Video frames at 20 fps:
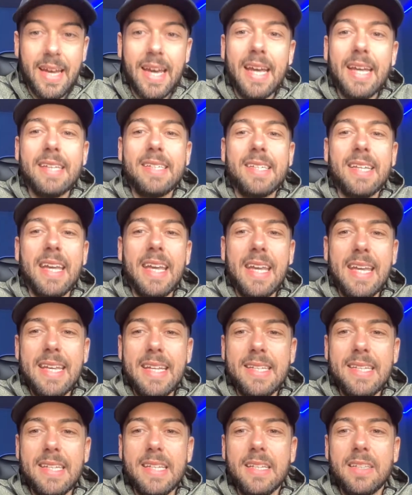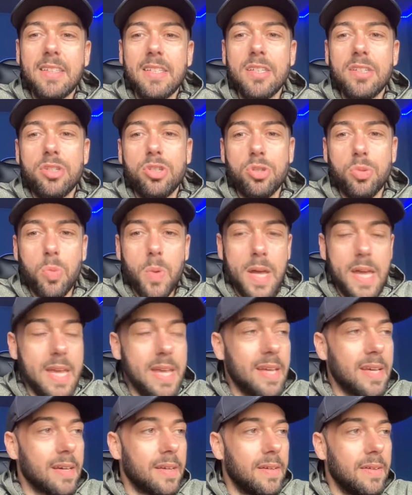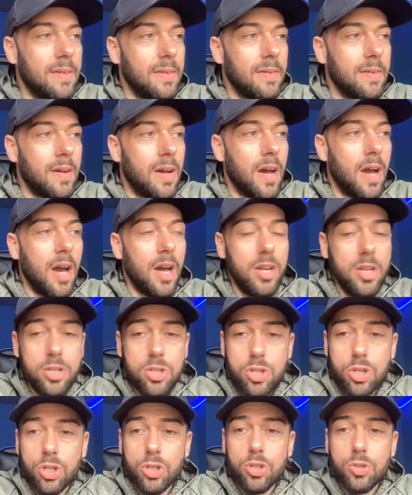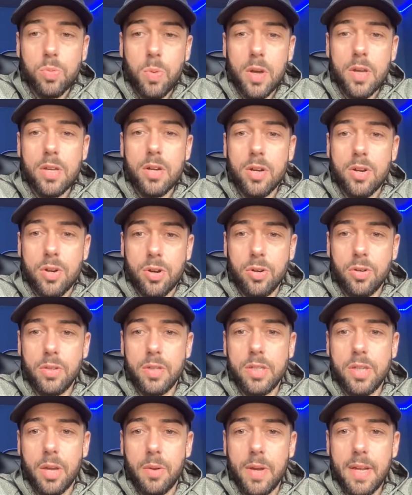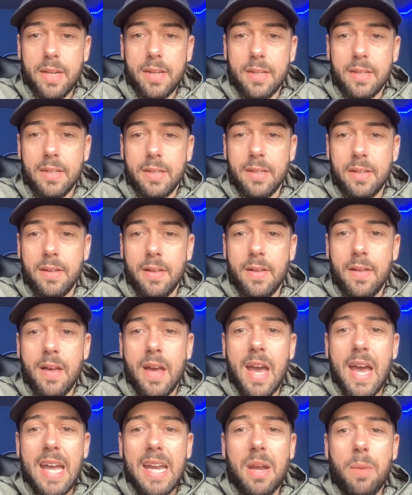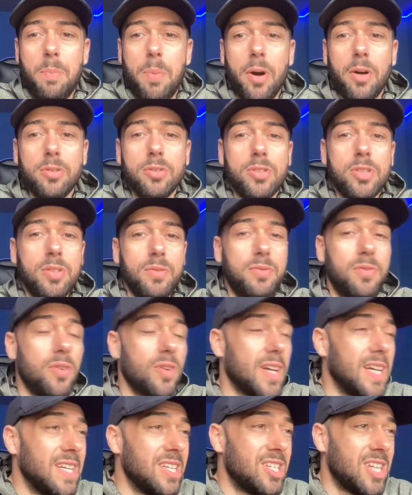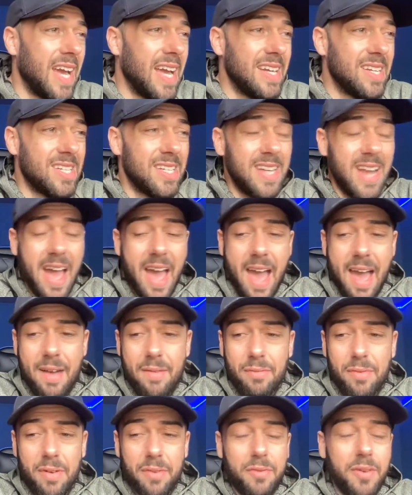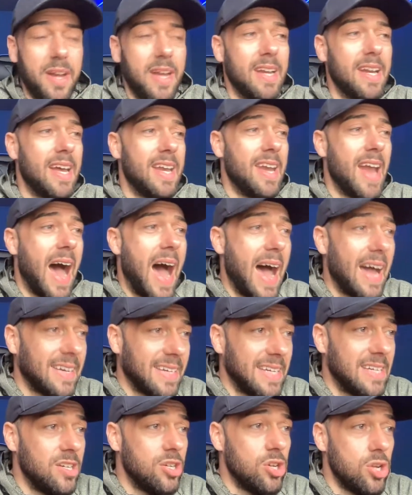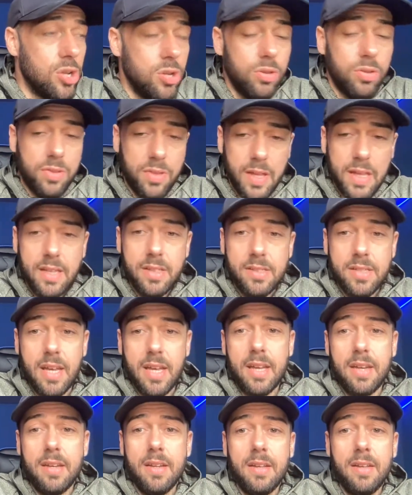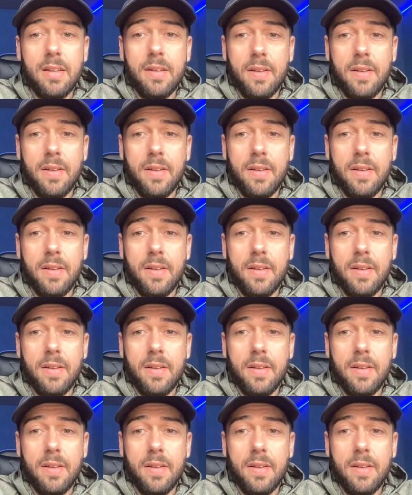It's easier to tweak and adjust what you're currently doing in opposed to fucking changing everything and adding new things in.